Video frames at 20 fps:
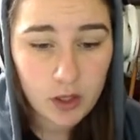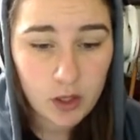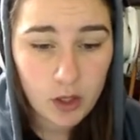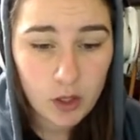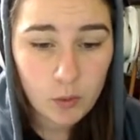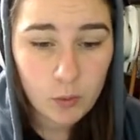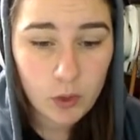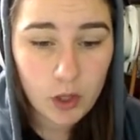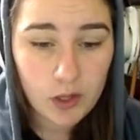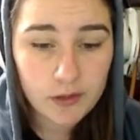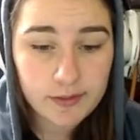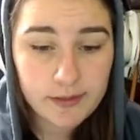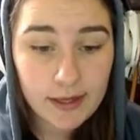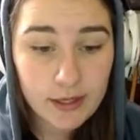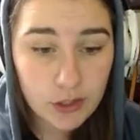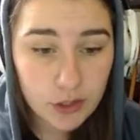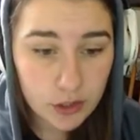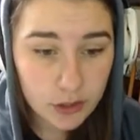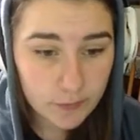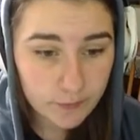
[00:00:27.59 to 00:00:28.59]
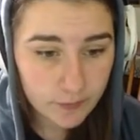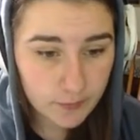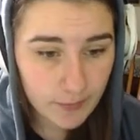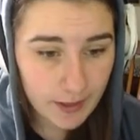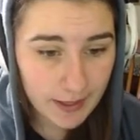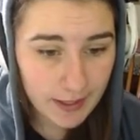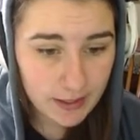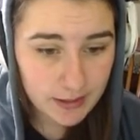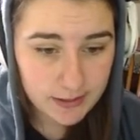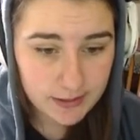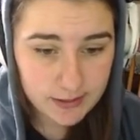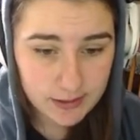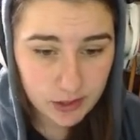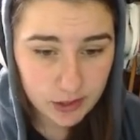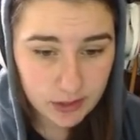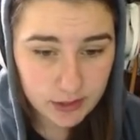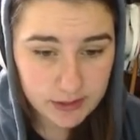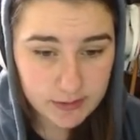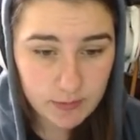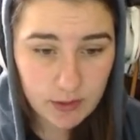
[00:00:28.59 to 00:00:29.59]
Well, thank you for making the
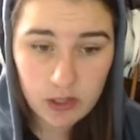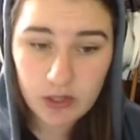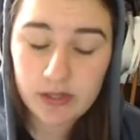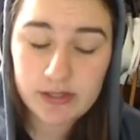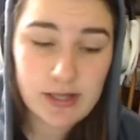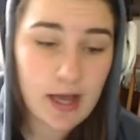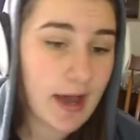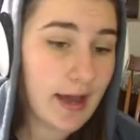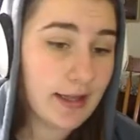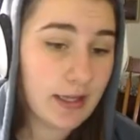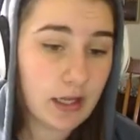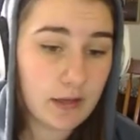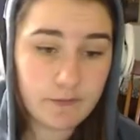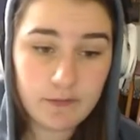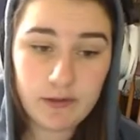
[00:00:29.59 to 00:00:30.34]
series because I love it